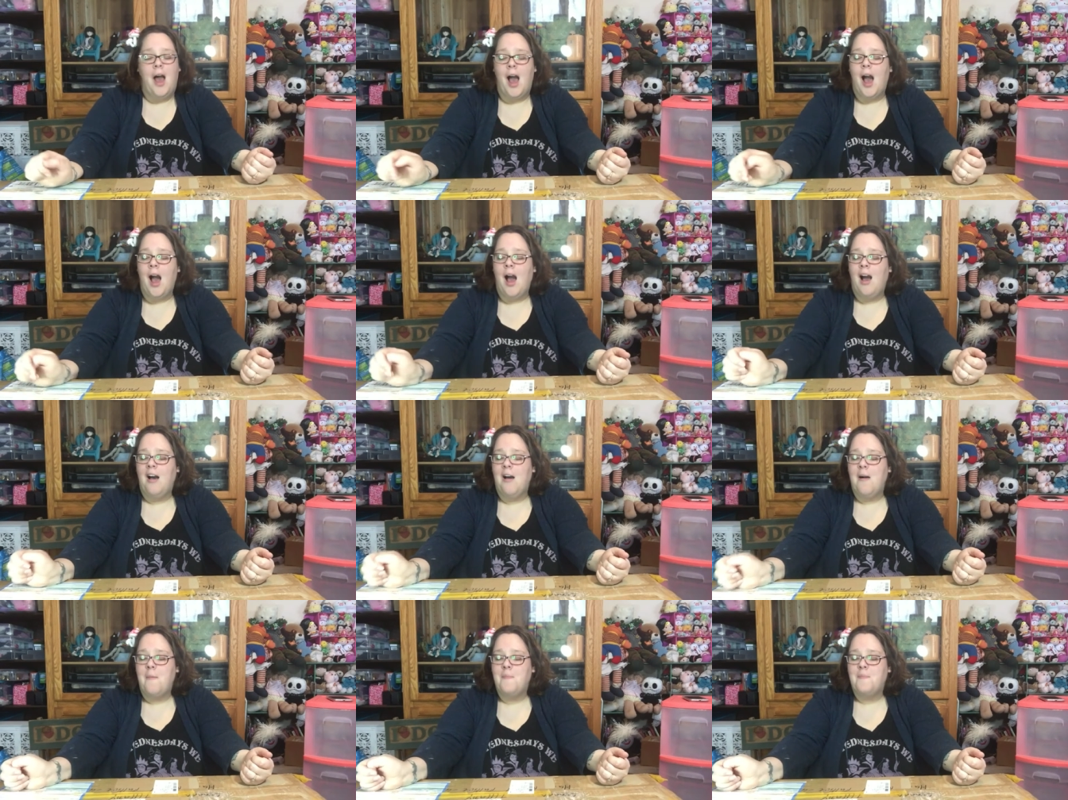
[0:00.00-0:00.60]

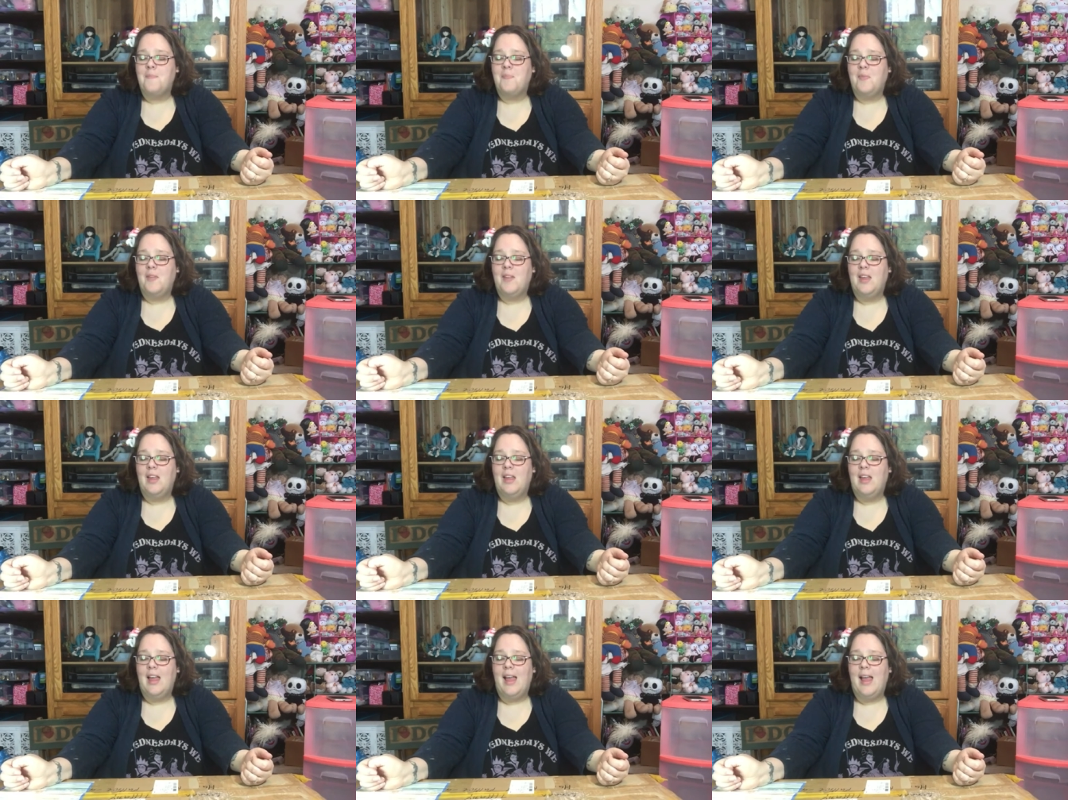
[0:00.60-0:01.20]
Um,
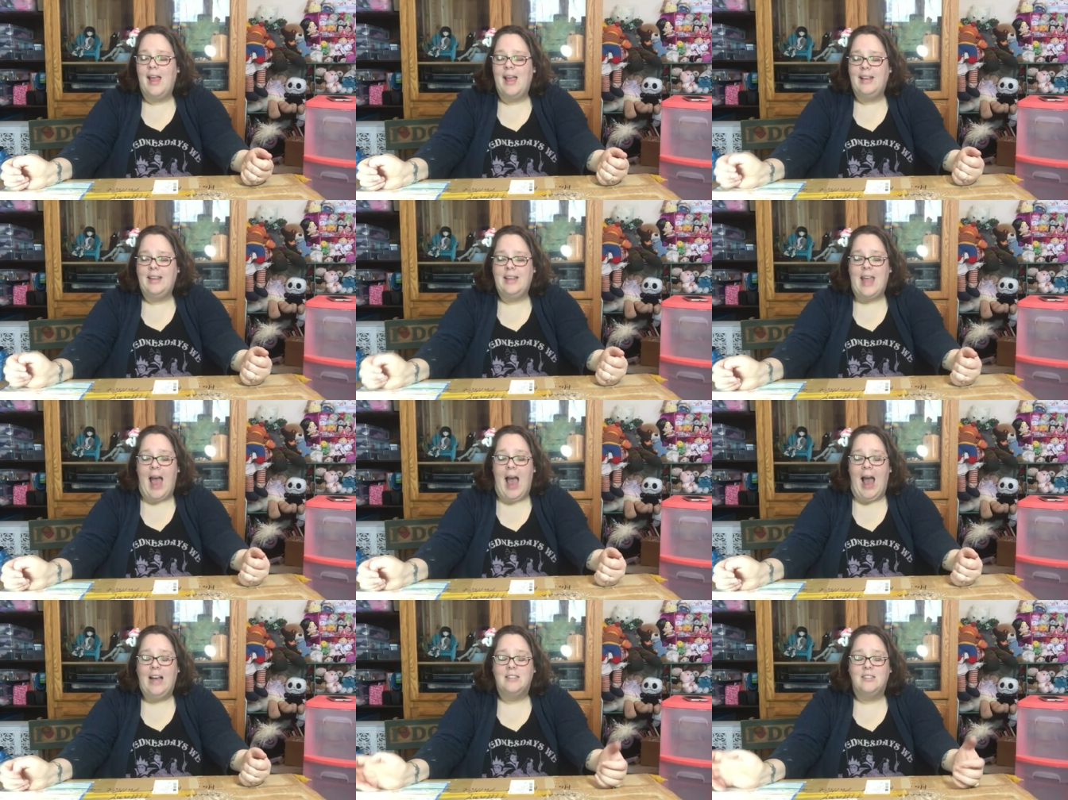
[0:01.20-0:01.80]
and
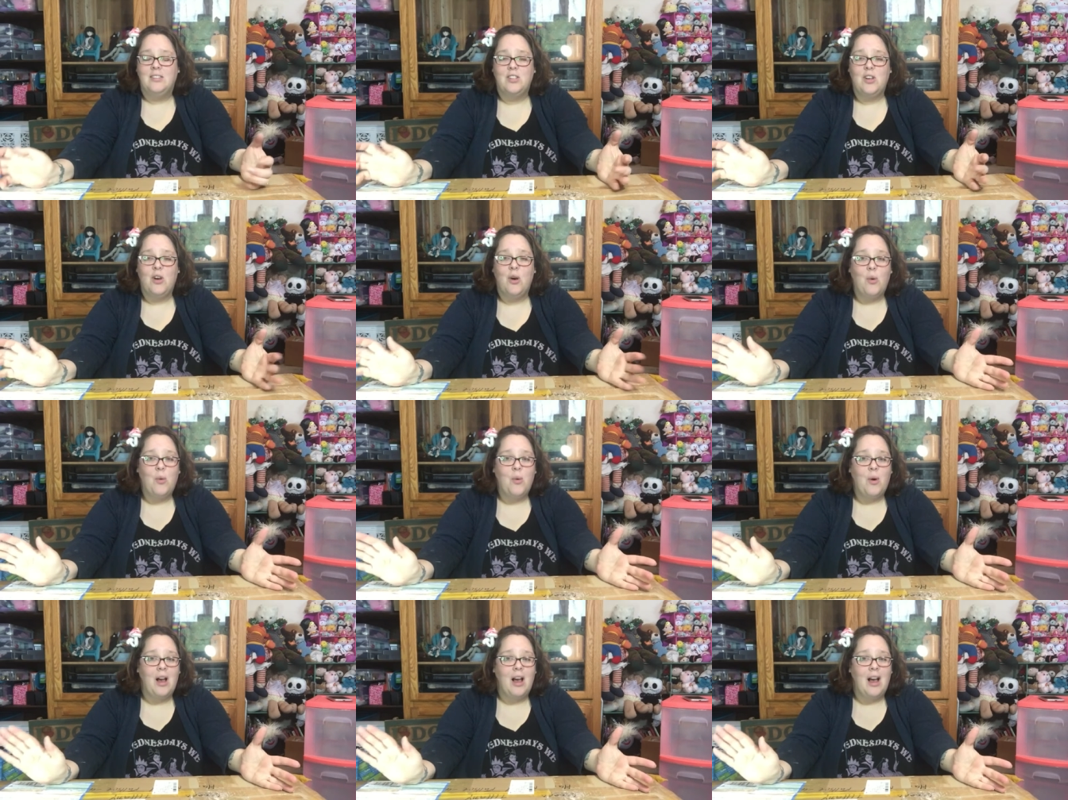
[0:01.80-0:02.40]
yeah,
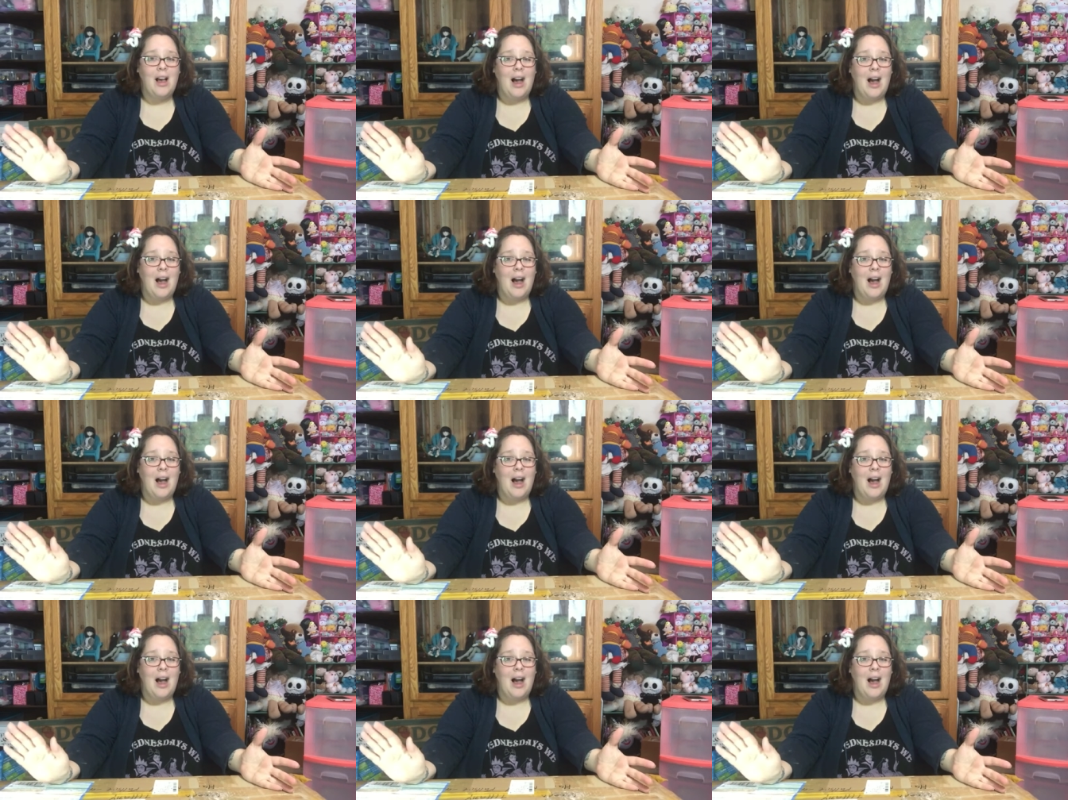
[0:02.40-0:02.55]
so